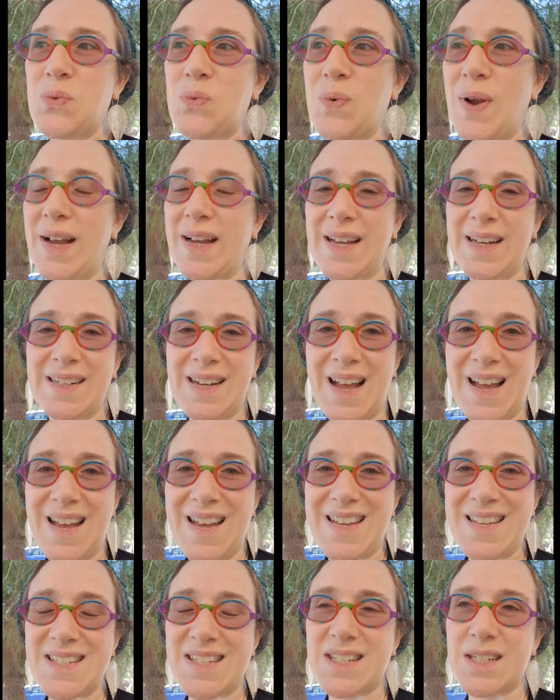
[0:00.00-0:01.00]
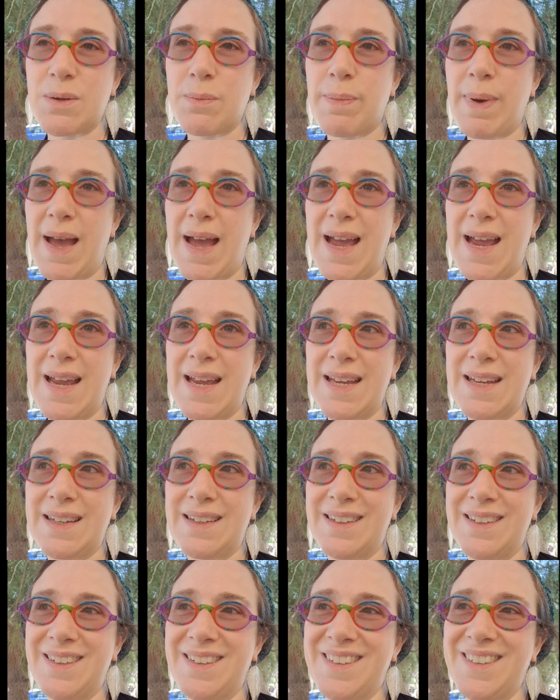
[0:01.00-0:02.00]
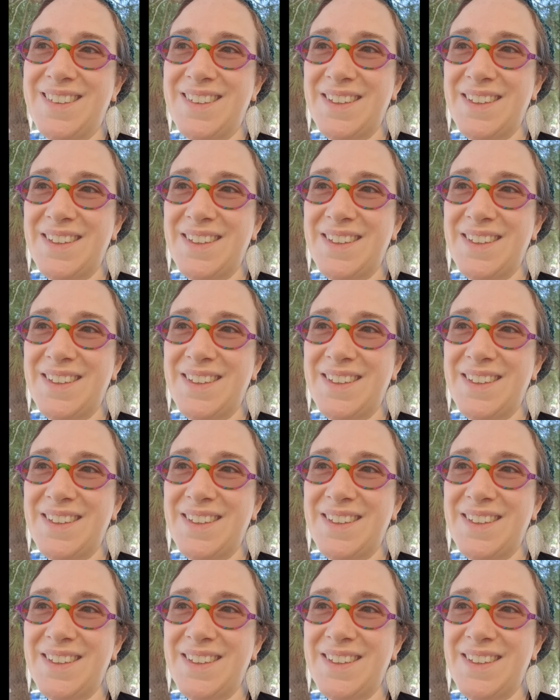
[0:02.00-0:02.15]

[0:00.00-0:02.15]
recognized by